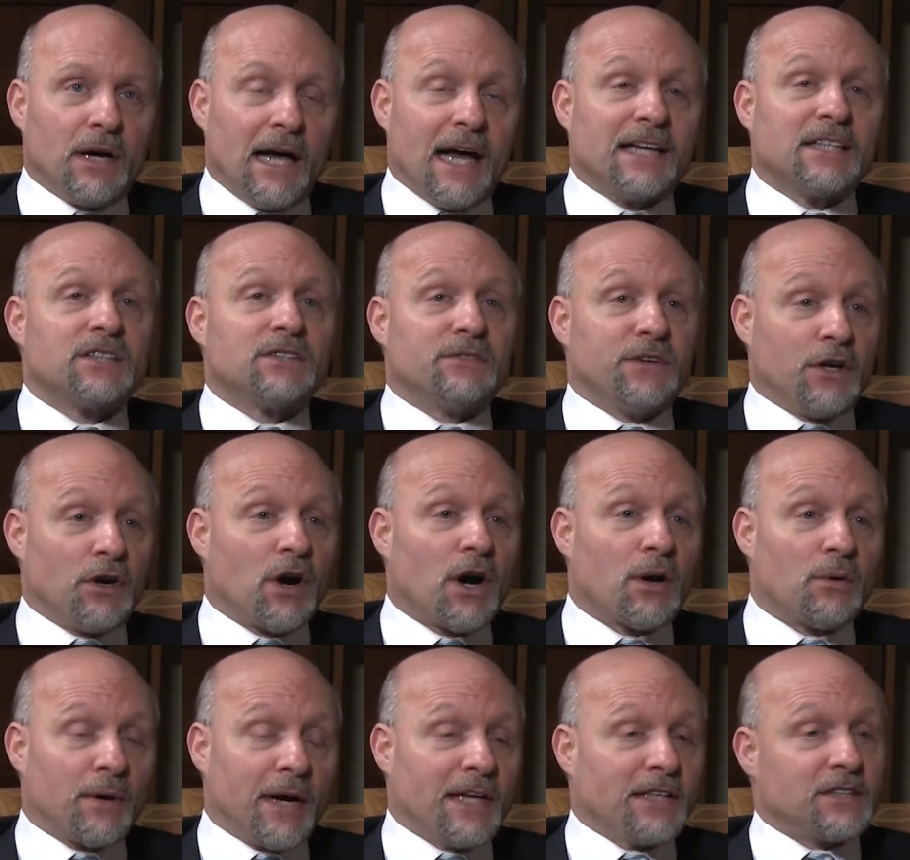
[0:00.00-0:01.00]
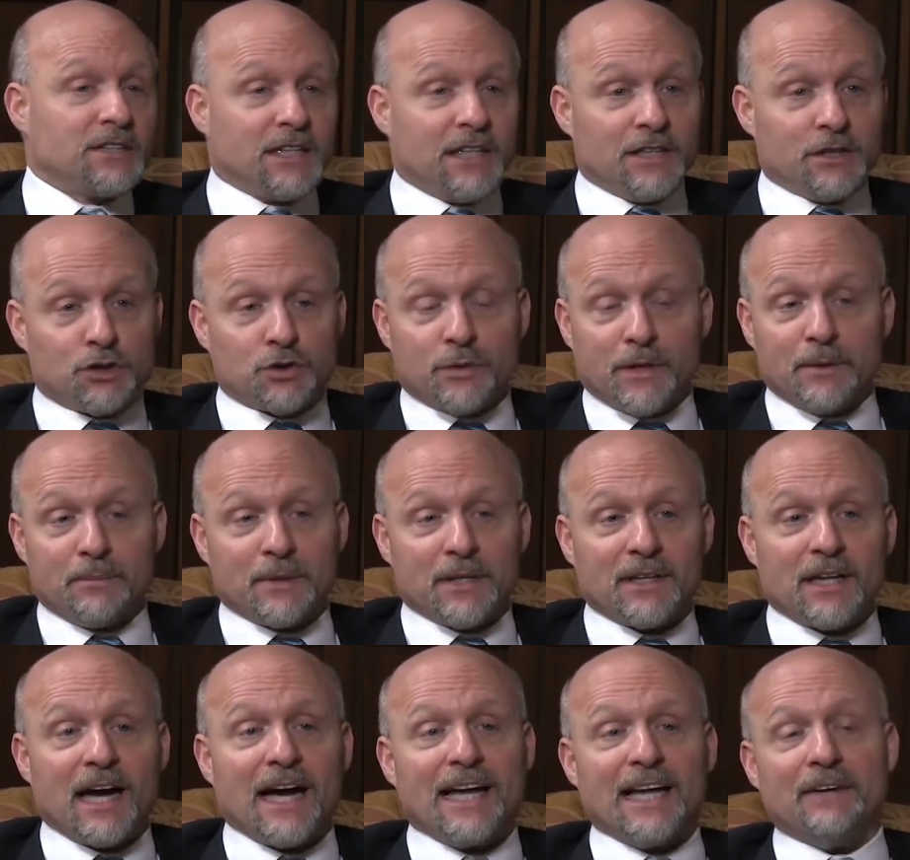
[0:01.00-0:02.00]
SVR rates in
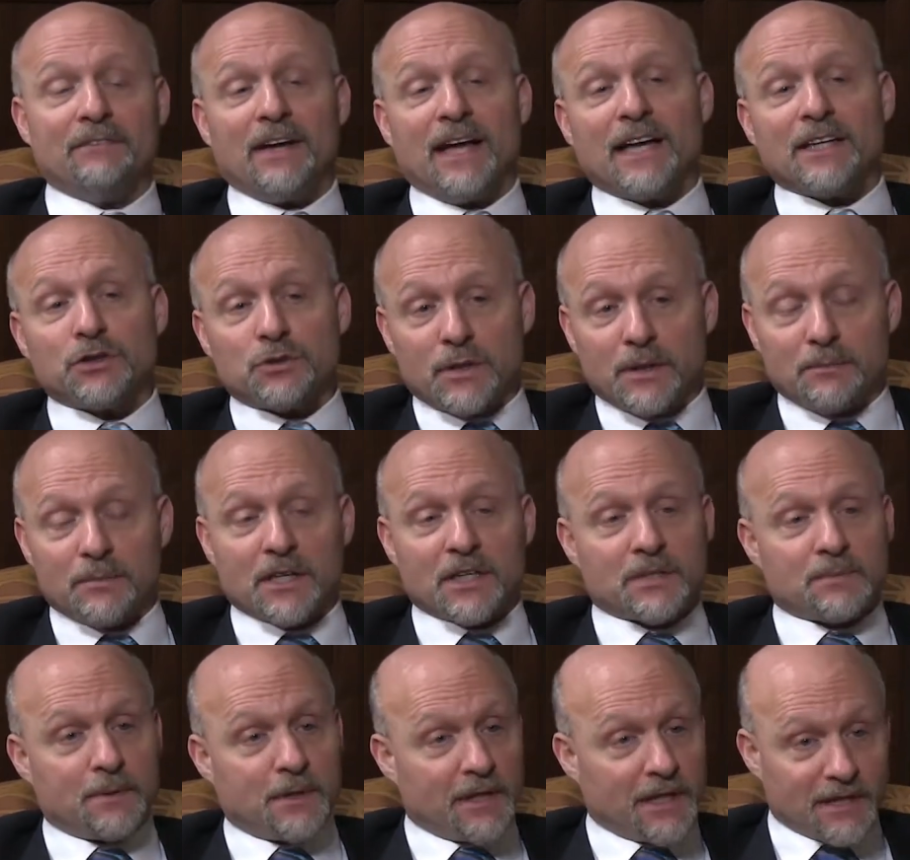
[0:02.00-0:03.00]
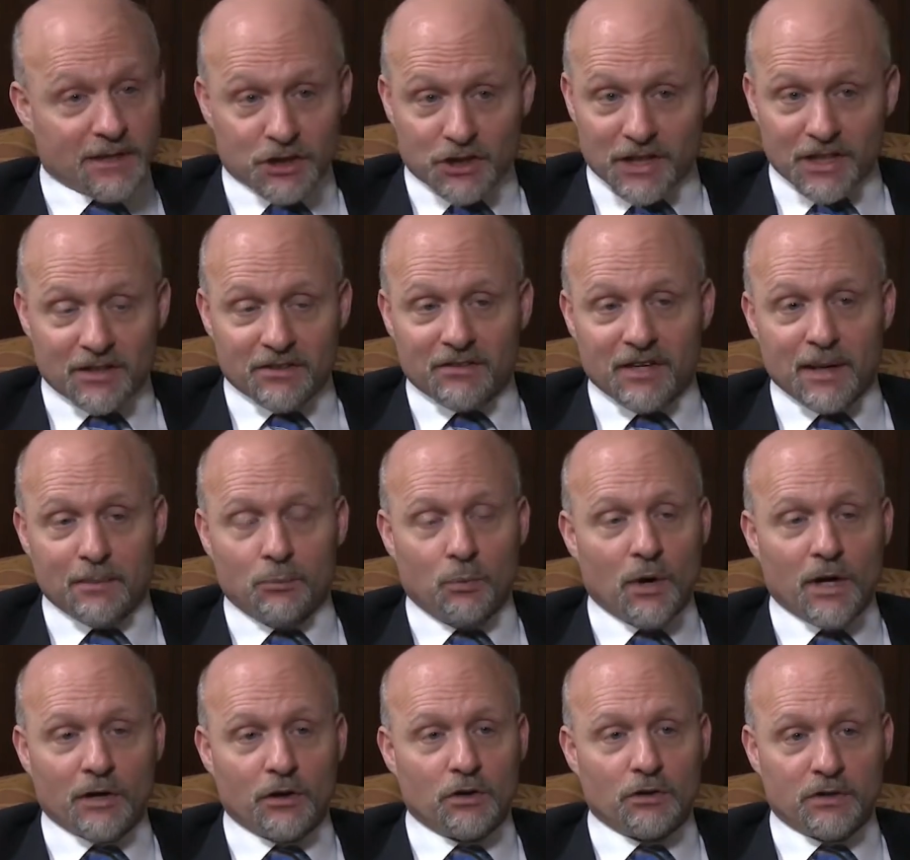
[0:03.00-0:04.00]
treatment naive and treatment experienced, genotype
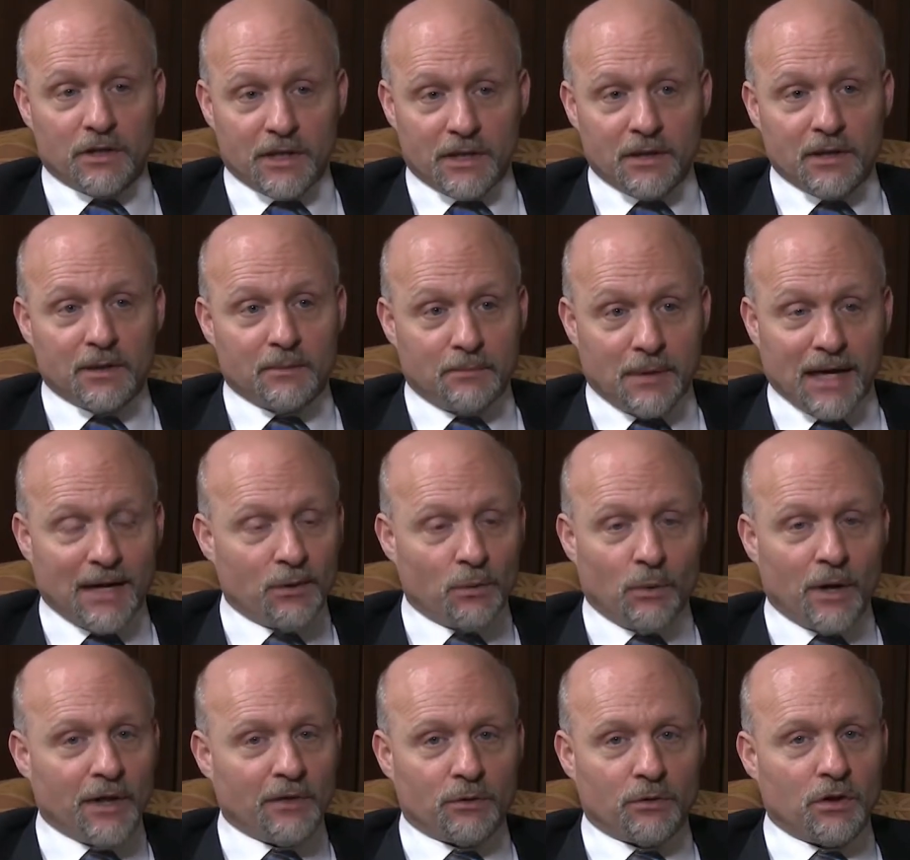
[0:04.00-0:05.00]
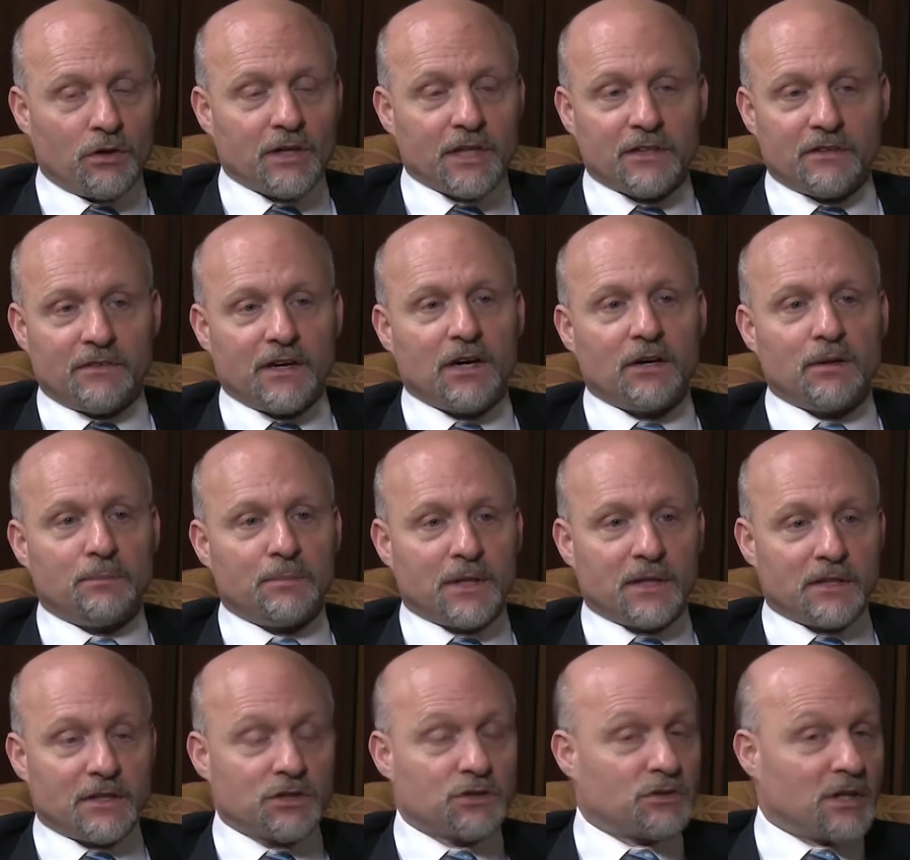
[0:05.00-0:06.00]
1 only, by the way, they're only
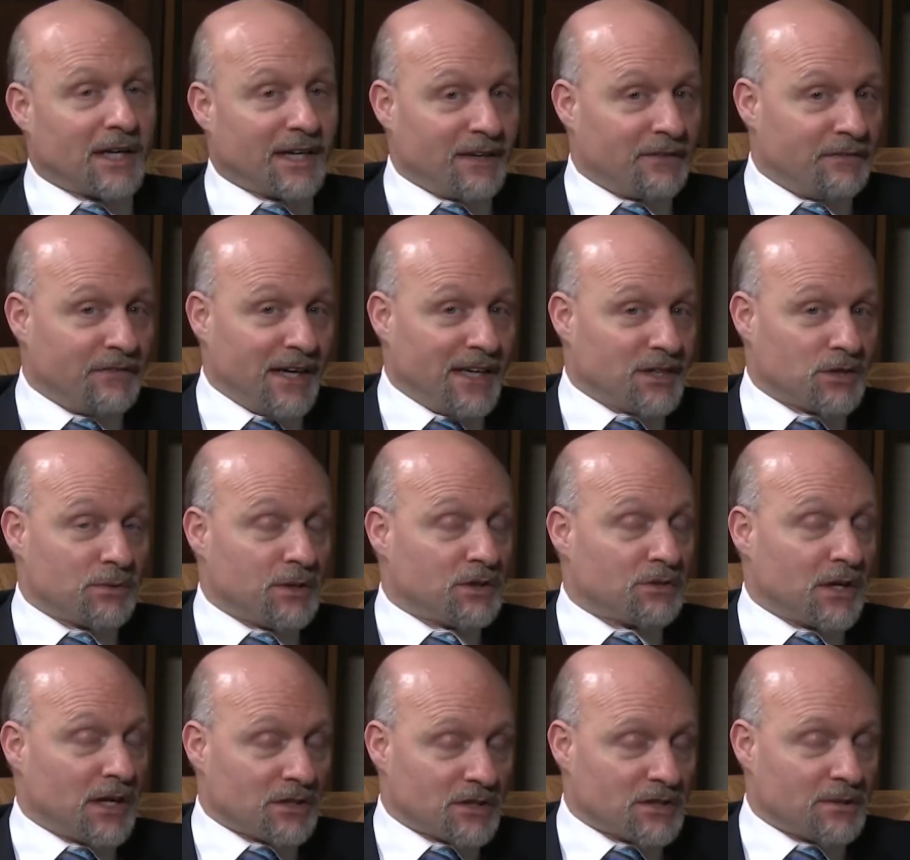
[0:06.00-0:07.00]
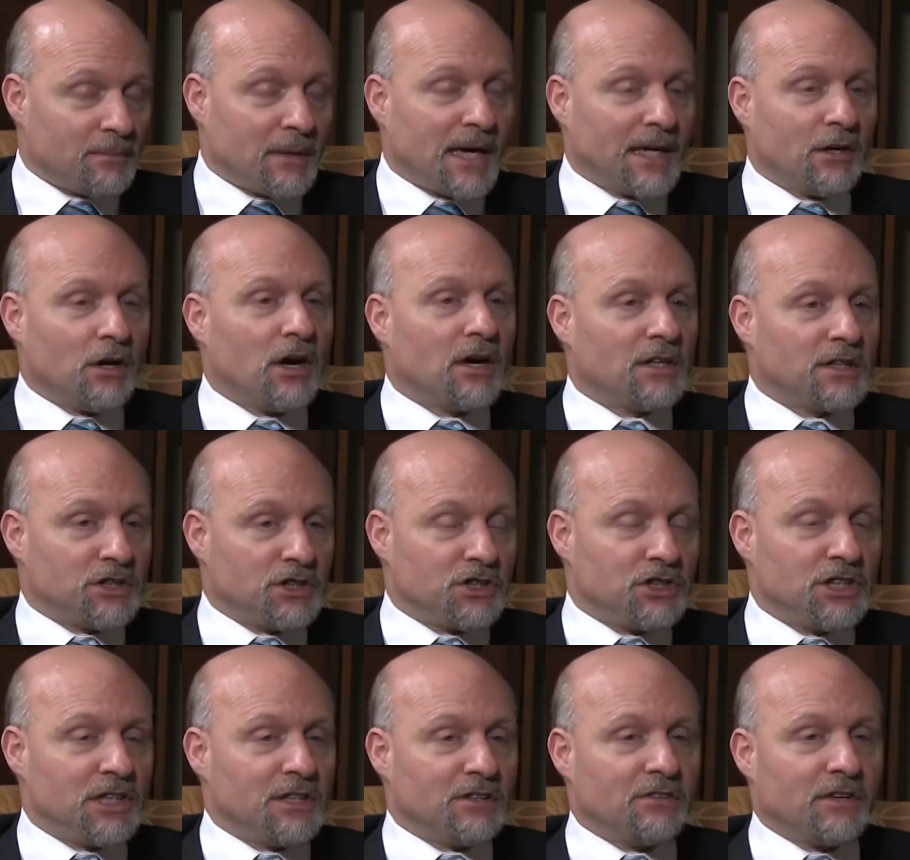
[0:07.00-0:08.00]
developing this drug in phase 3 trials, to my knowledge, in
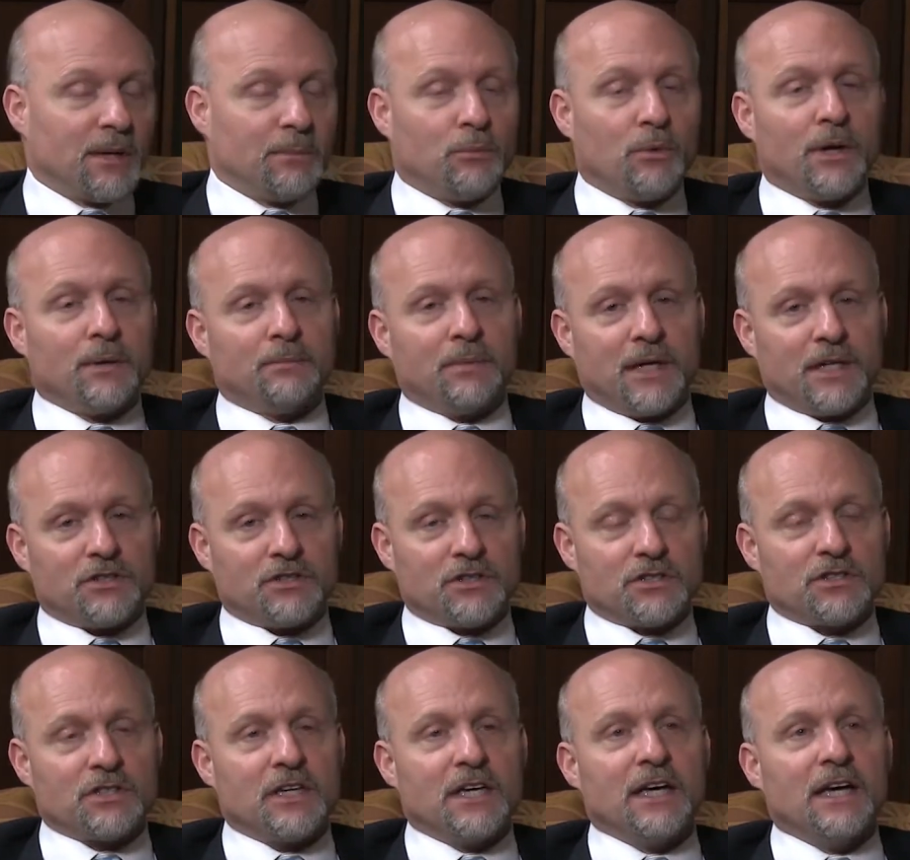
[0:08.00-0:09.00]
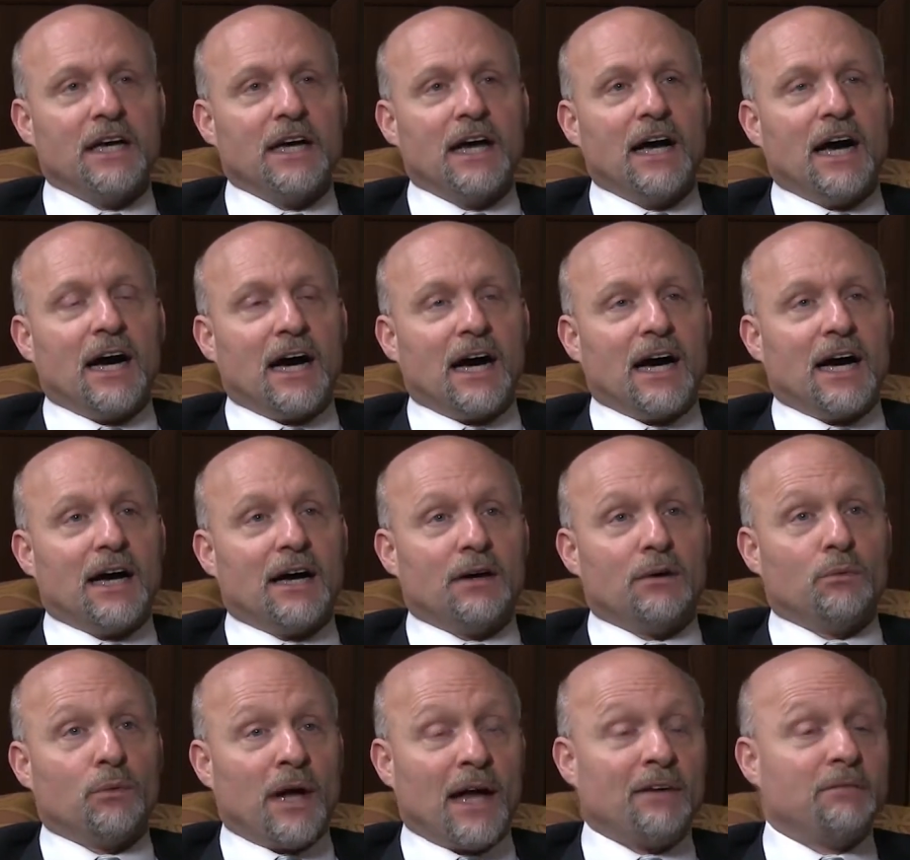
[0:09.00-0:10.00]
genotype 1 patients, uh,
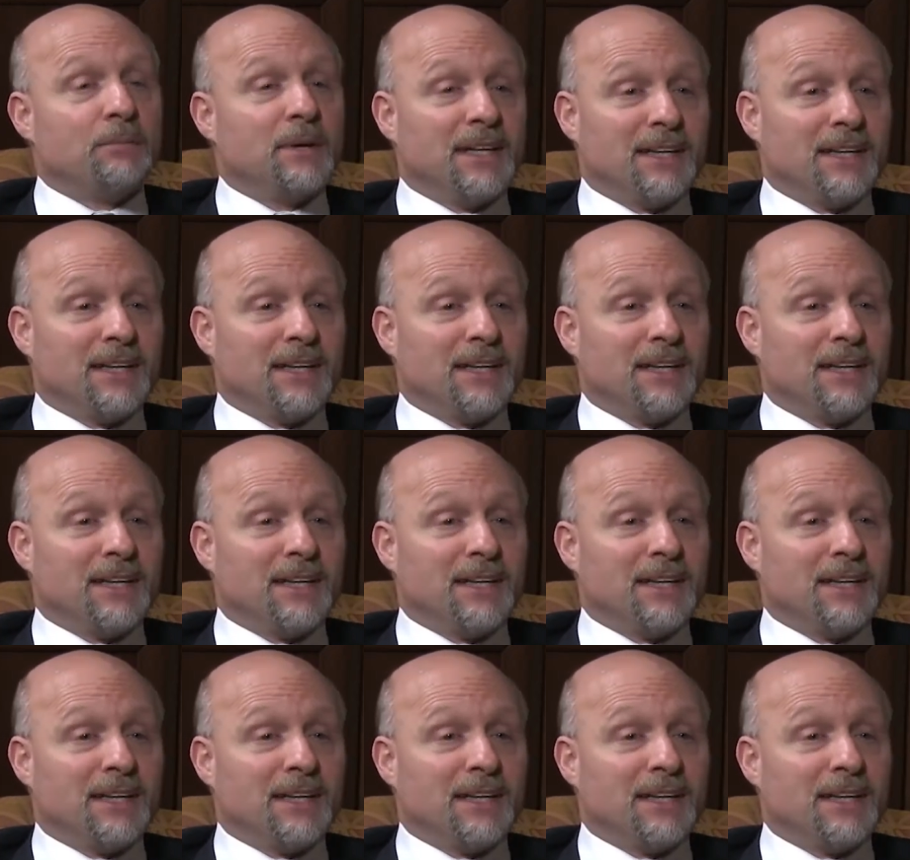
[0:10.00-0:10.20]
have